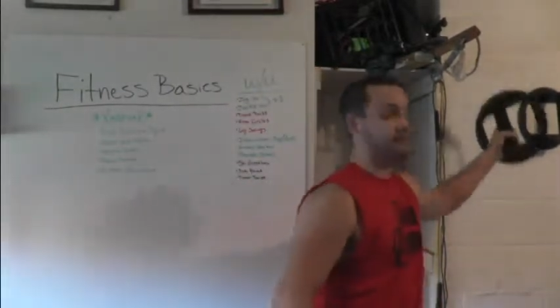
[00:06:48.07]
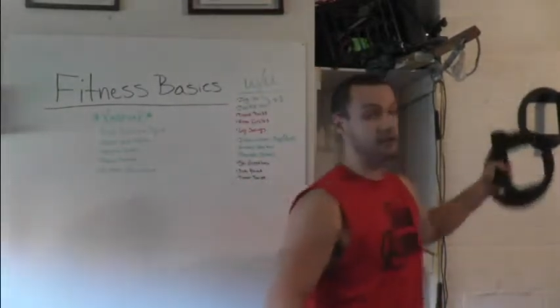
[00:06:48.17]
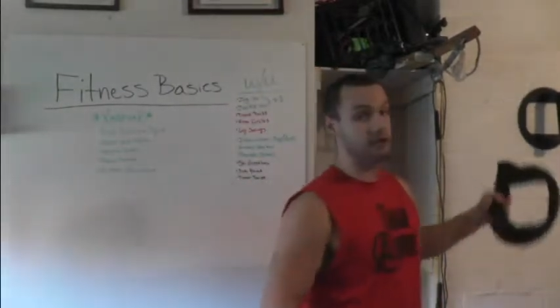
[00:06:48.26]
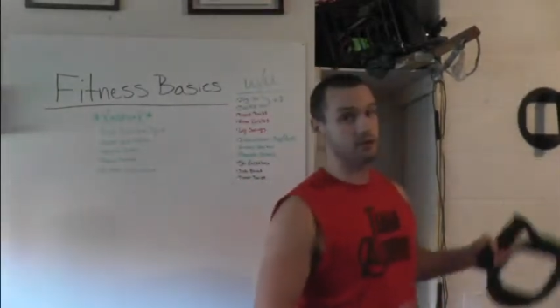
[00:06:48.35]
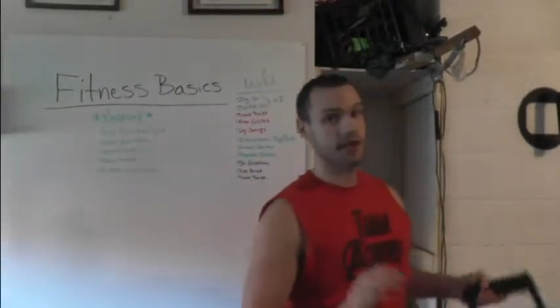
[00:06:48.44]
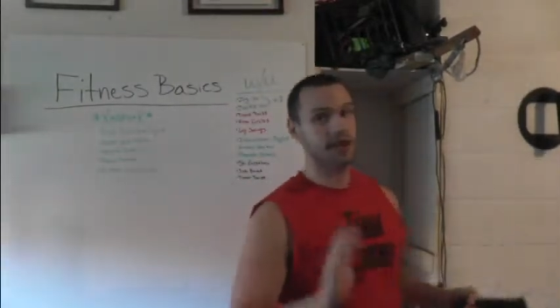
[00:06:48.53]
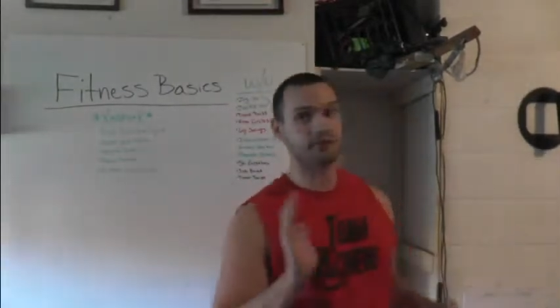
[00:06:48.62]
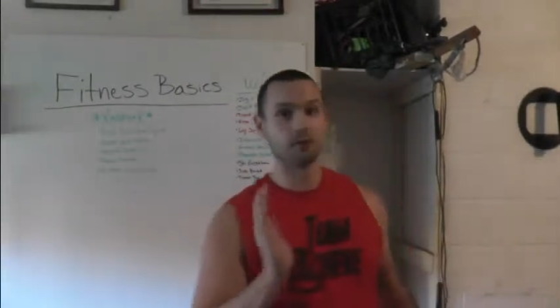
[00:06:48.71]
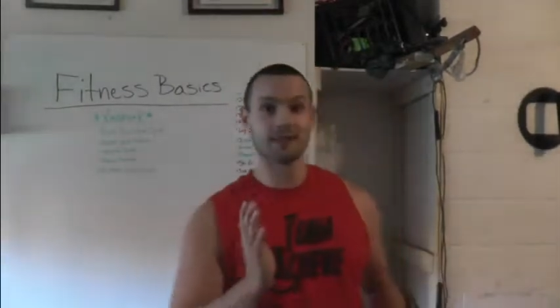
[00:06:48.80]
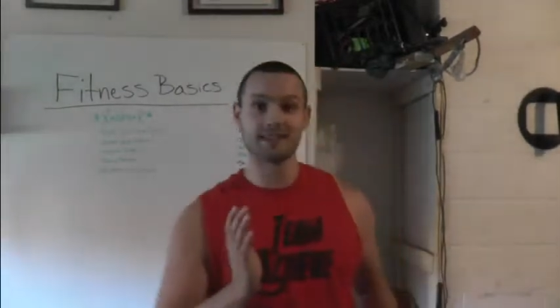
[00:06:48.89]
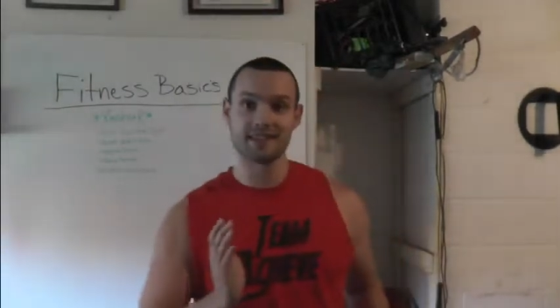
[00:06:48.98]
if you do
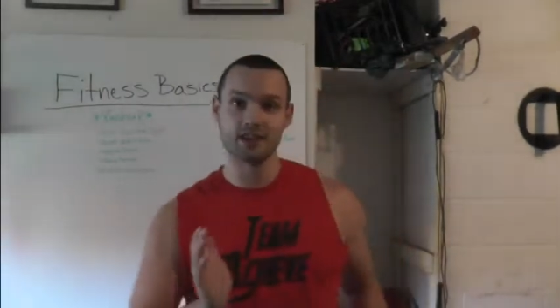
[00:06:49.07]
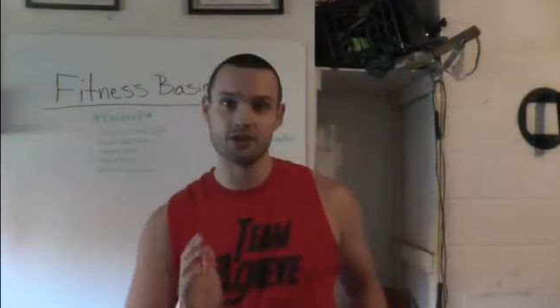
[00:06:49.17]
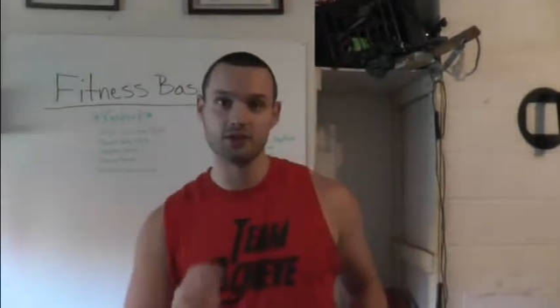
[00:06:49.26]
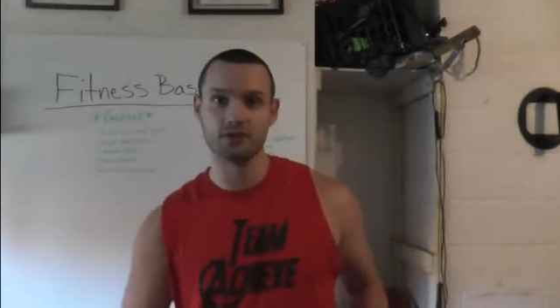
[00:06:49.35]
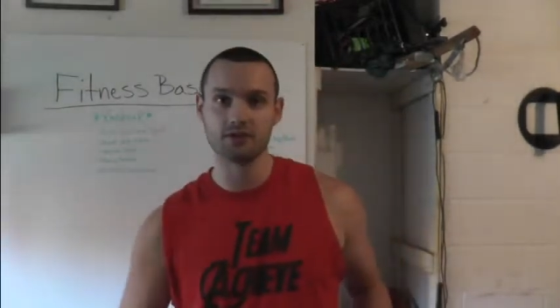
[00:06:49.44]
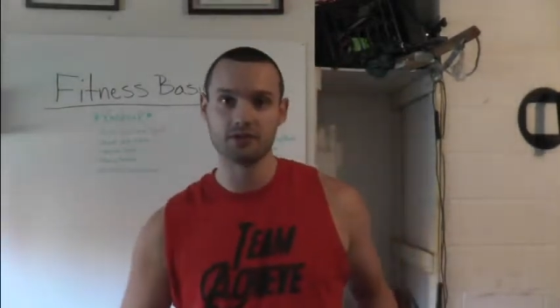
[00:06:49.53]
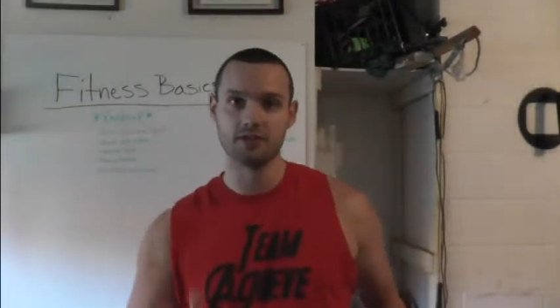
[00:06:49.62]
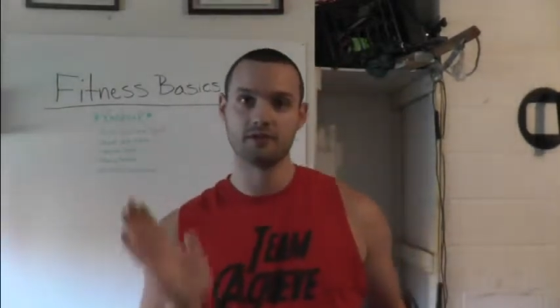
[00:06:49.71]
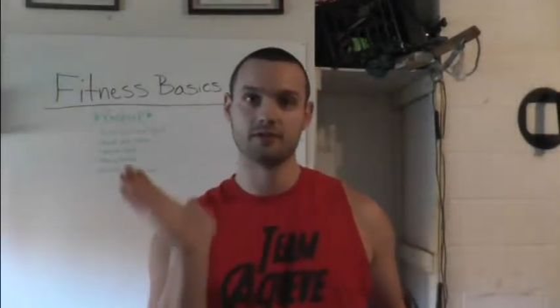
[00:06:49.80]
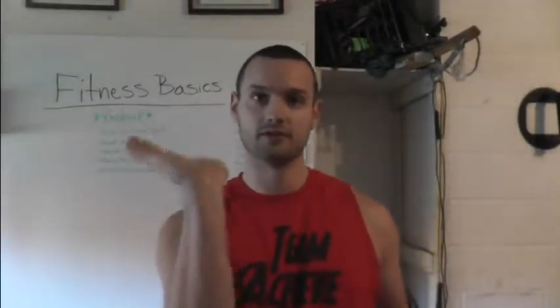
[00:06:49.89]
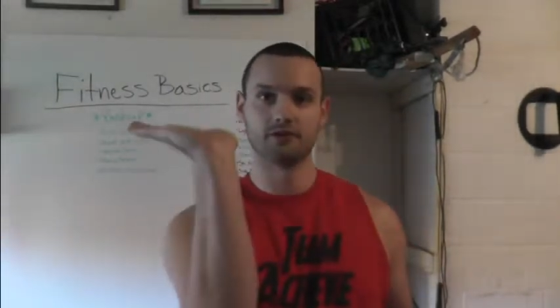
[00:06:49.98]
have wrist issues
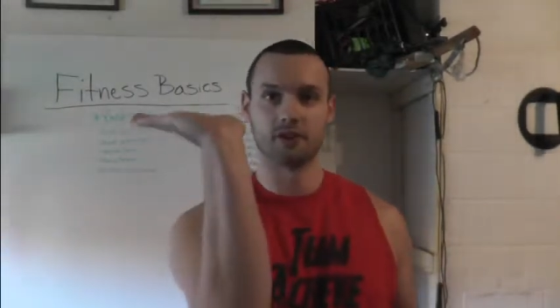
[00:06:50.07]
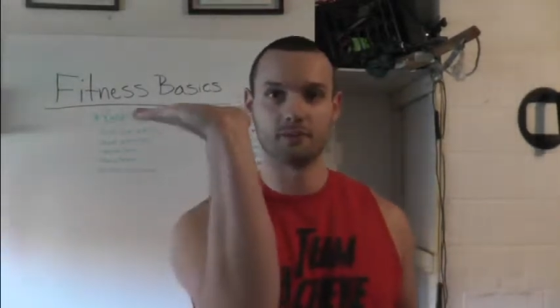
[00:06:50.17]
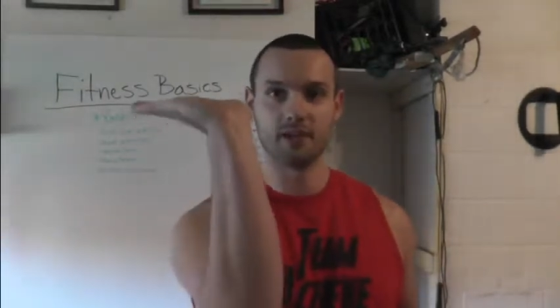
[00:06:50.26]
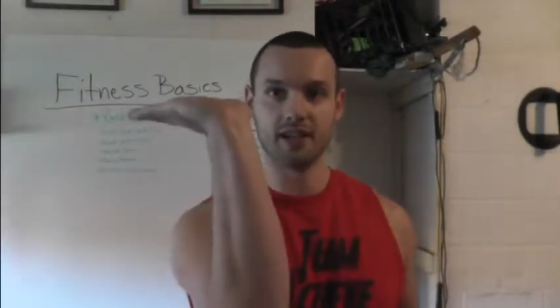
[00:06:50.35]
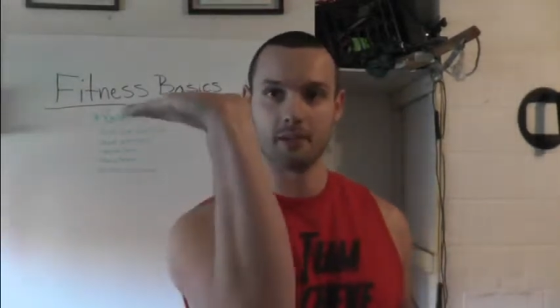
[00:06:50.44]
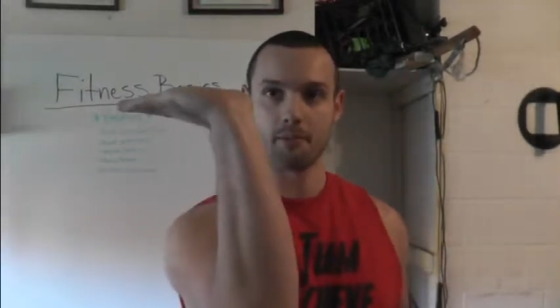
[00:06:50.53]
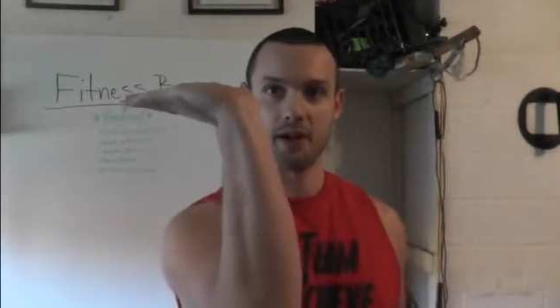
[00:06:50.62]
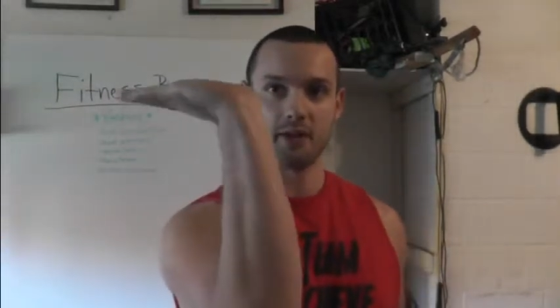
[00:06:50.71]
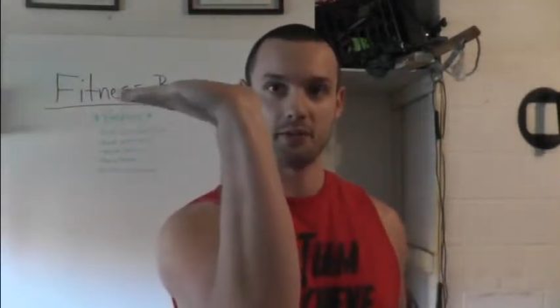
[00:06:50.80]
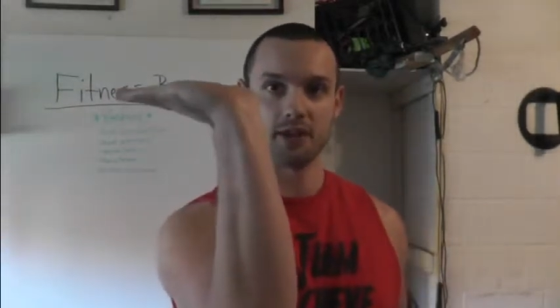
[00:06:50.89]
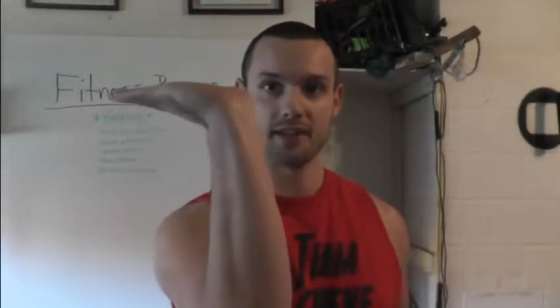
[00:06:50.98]
from being a
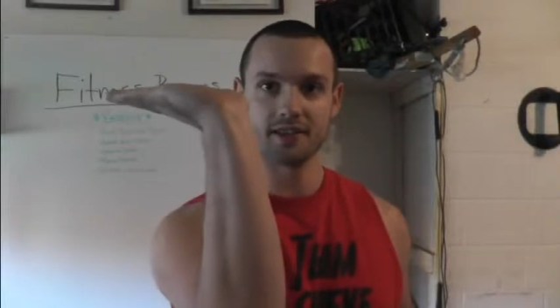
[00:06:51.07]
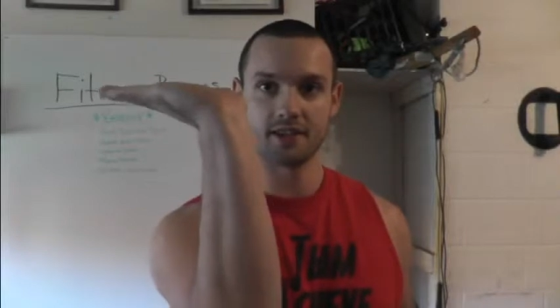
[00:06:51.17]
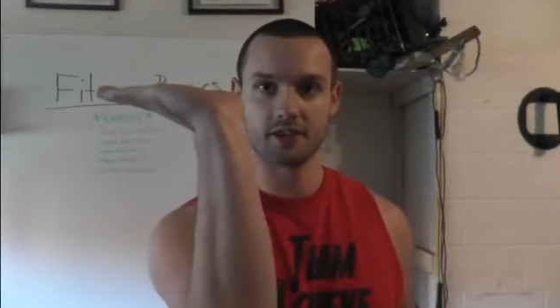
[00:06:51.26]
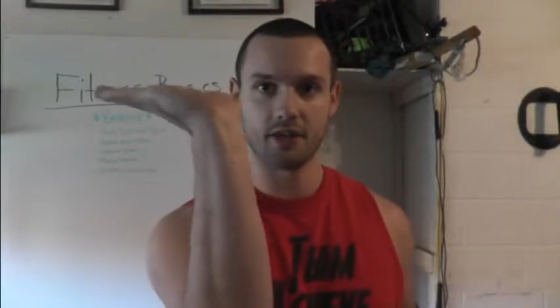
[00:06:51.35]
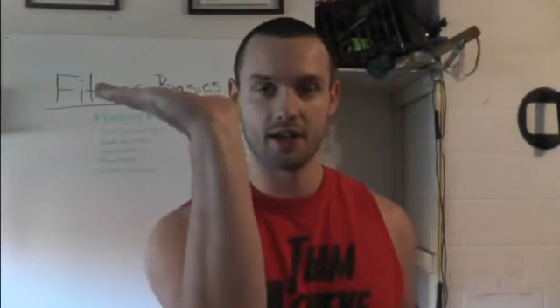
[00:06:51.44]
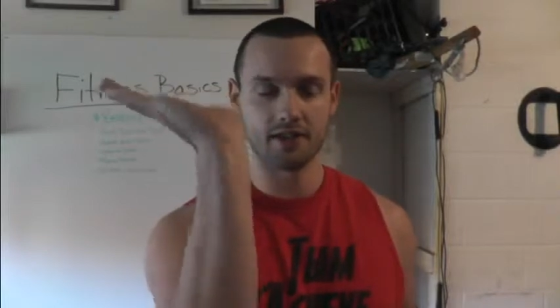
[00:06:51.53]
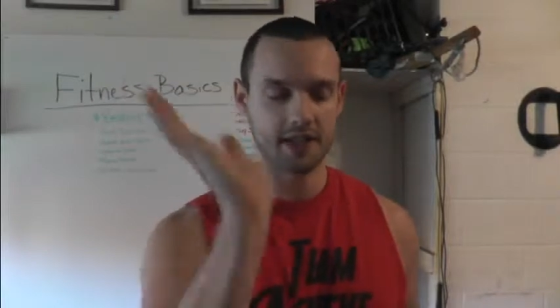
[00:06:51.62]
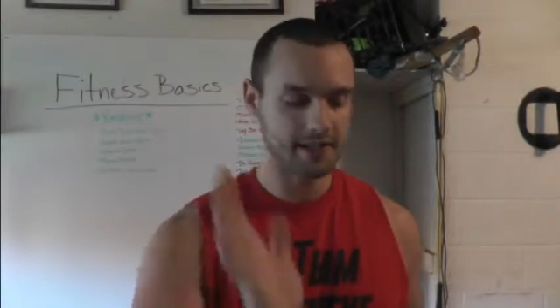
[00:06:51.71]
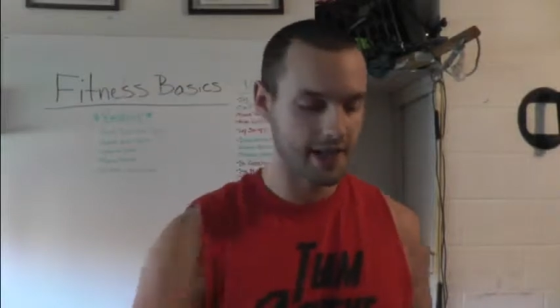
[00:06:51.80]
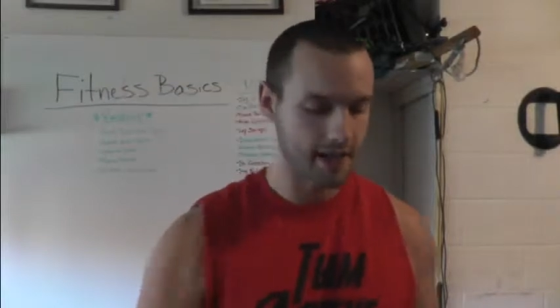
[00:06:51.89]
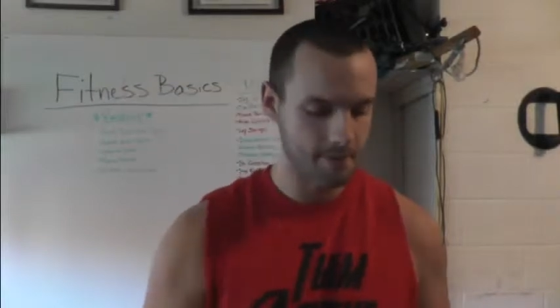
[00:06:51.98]
bent wrist on the ground
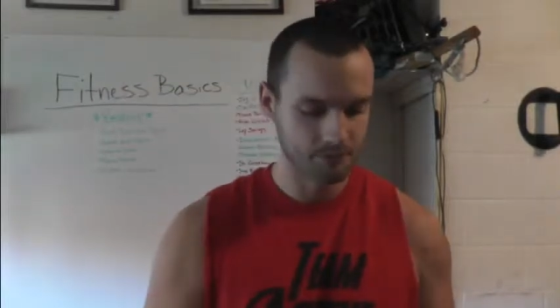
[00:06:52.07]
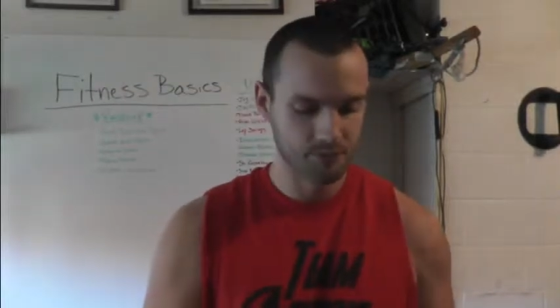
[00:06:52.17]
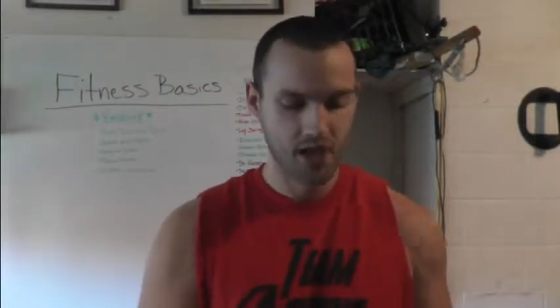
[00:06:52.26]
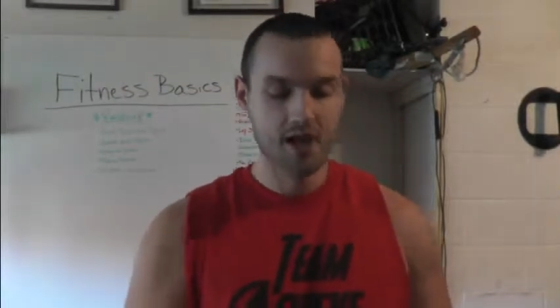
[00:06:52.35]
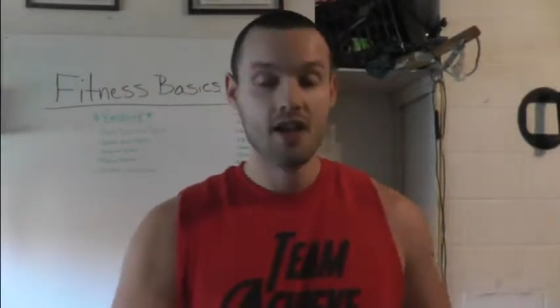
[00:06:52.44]
like that,